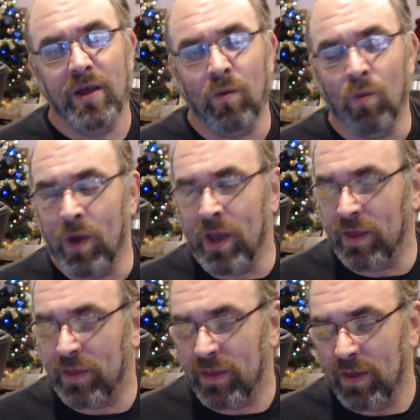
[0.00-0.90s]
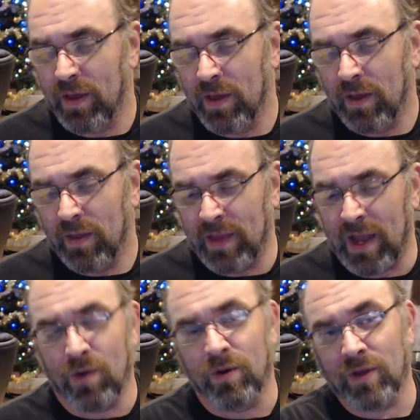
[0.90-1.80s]
With
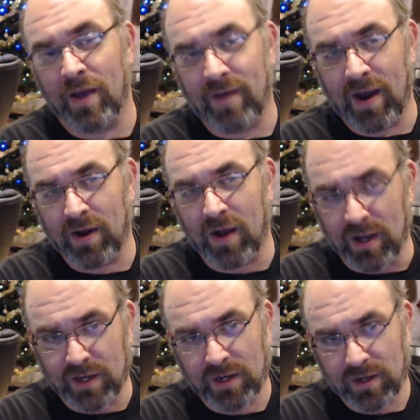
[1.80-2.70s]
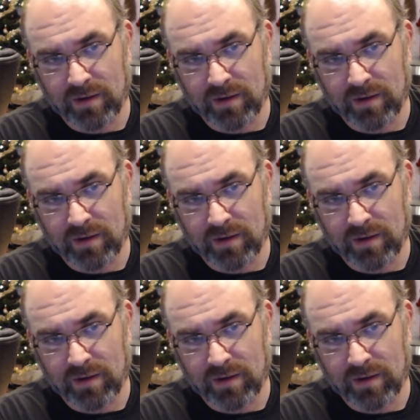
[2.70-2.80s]
that, you also have higher cost,